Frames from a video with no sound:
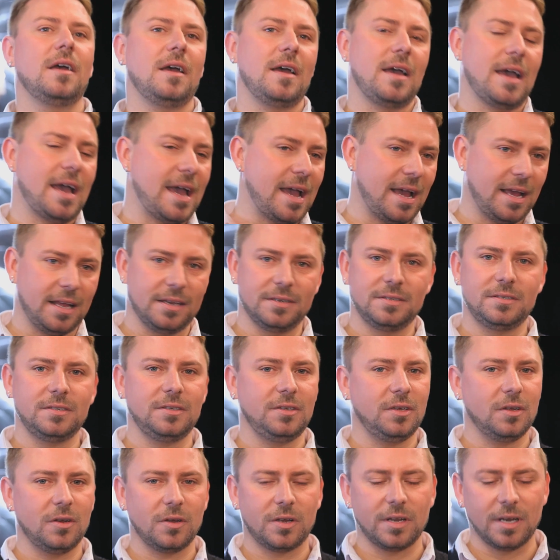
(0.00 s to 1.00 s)
and
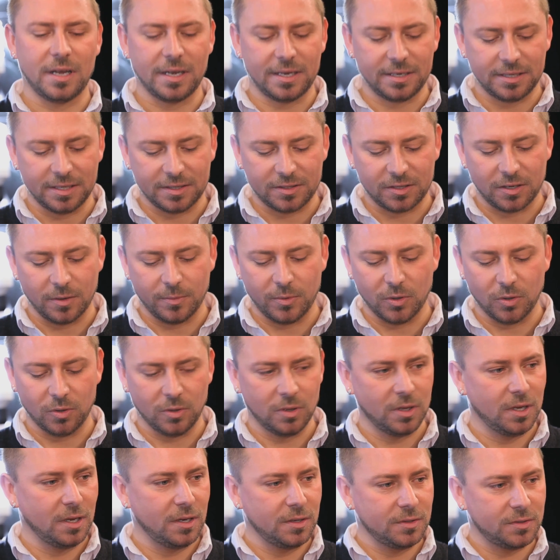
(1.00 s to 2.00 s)
you're looking like a disco ball.
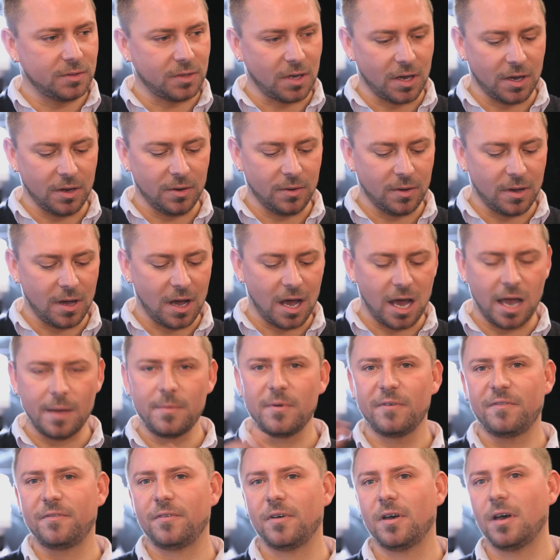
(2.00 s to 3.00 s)
So I
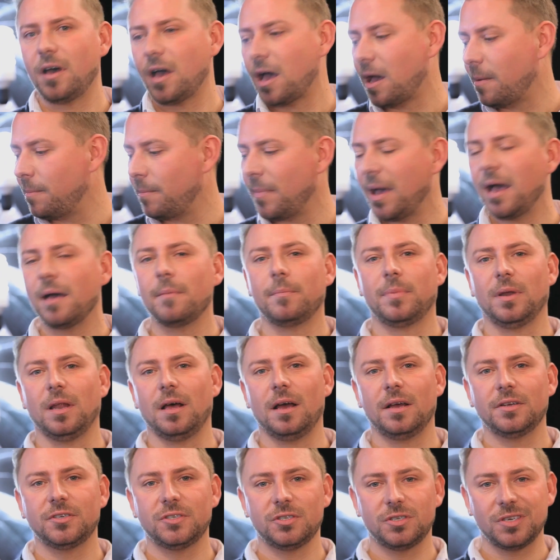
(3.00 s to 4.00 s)
prefer a matte
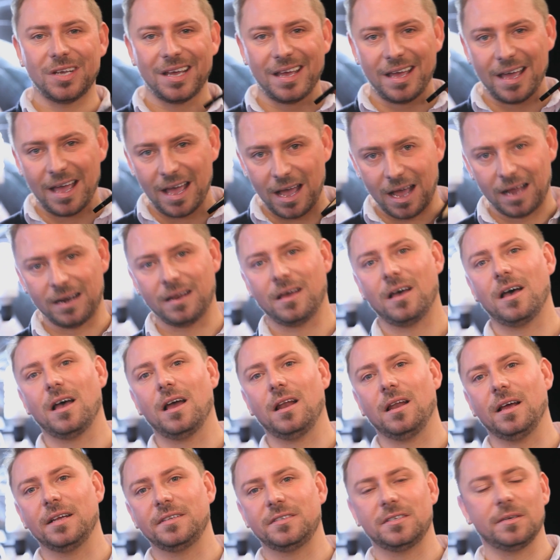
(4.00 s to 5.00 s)
blush and a
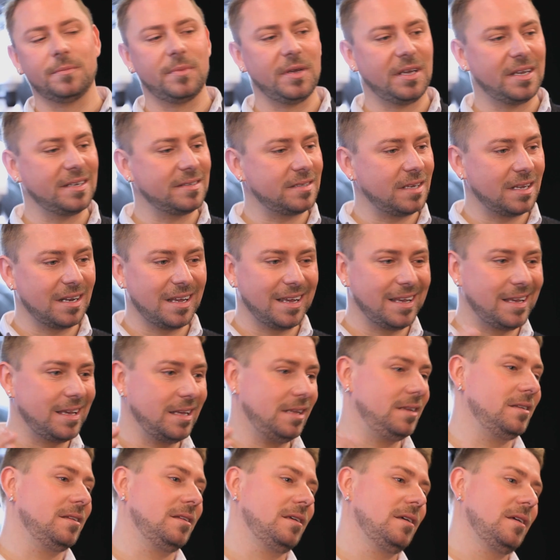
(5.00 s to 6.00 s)
highlighter, because then I
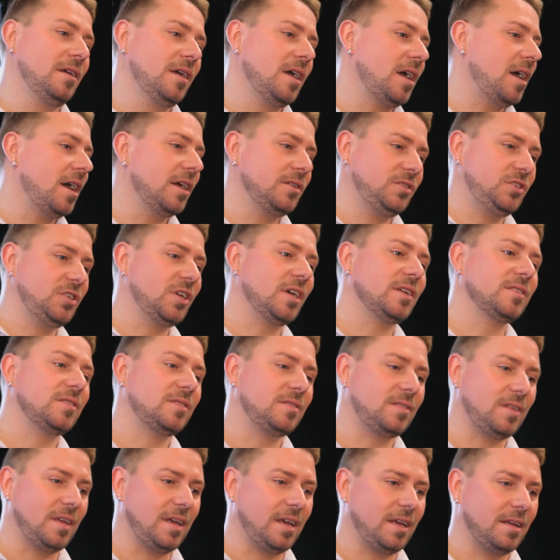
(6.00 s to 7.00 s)
can
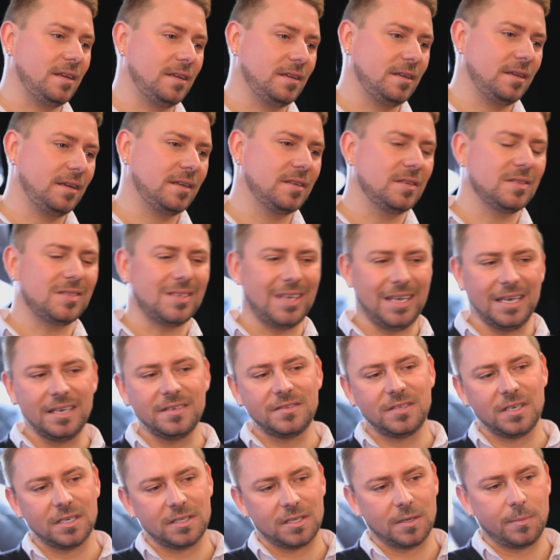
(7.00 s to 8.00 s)
adjust it, because it's
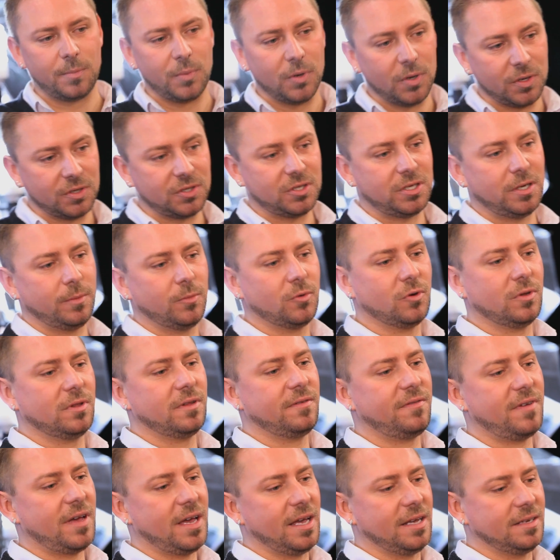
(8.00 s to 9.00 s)
easier to put shimmer on the
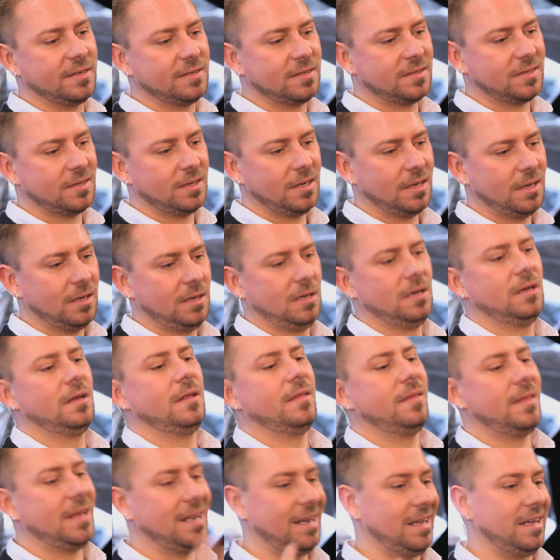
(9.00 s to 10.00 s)
face
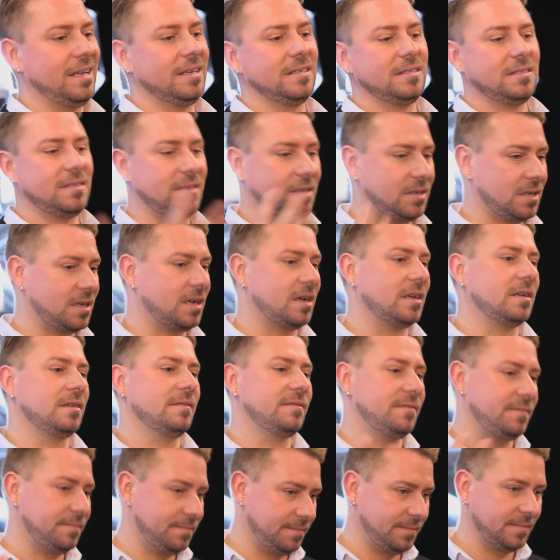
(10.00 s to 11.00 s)
than it is to kind
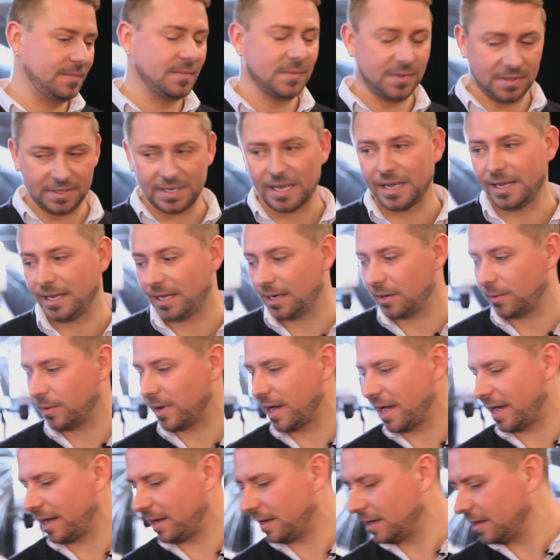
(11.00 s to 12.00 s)
of take it away.